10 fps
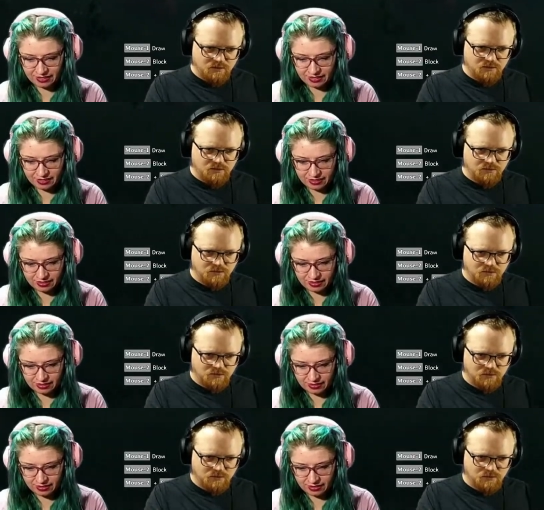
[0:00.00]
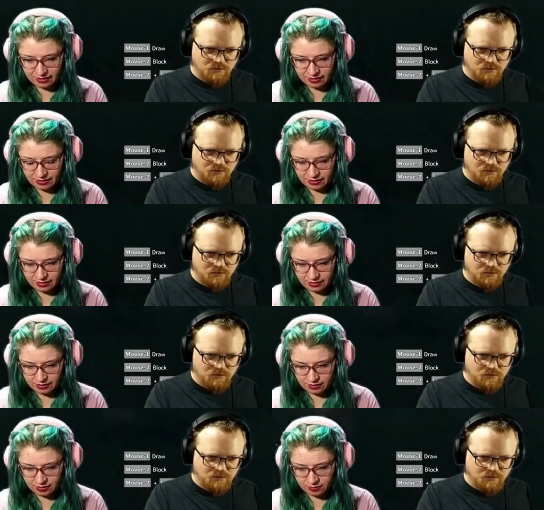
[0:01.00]

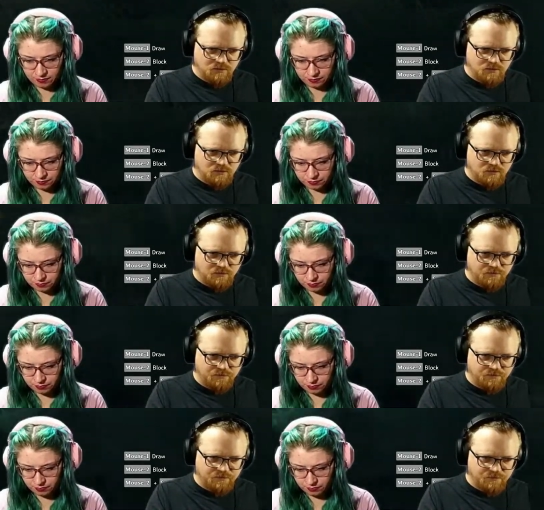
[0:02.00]
No one is speaking in this clip.